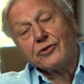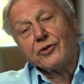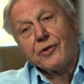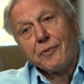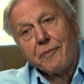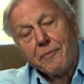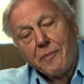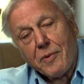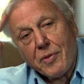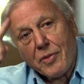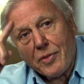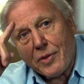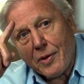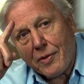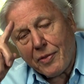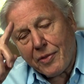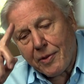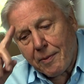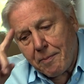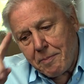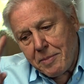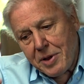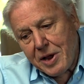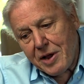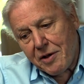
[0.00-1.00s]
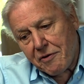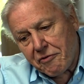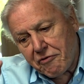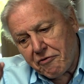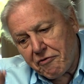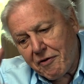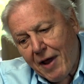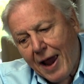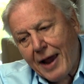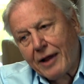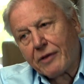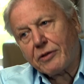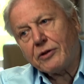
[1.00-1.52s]
the mere
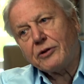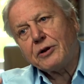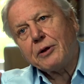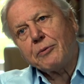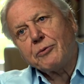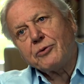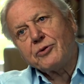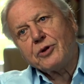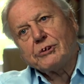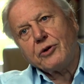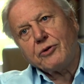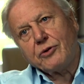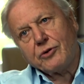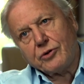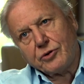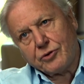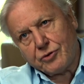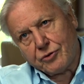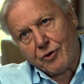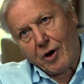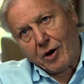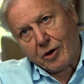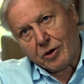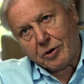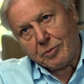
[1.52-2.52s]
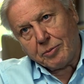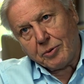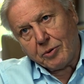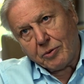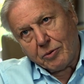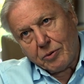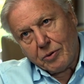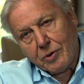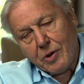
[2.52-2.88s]
fact that it was indestructible